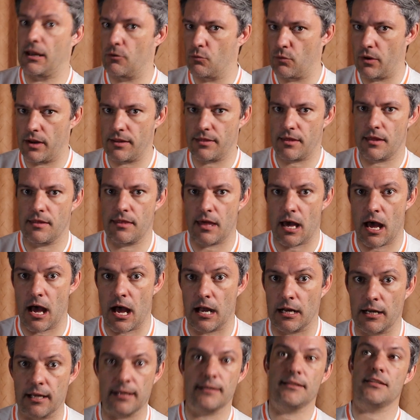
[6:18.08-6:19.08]
and whether the
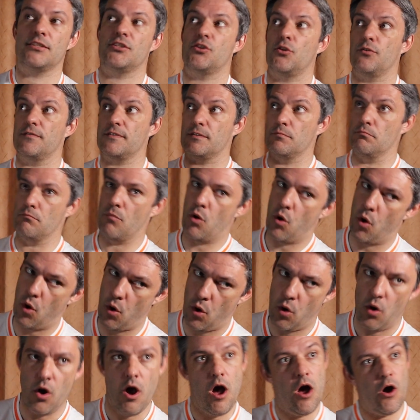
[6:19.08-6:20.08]
haka deserves
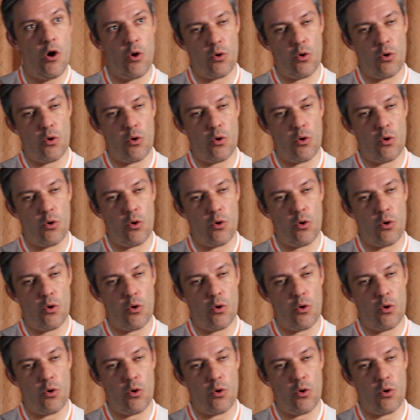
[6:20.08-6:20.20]
more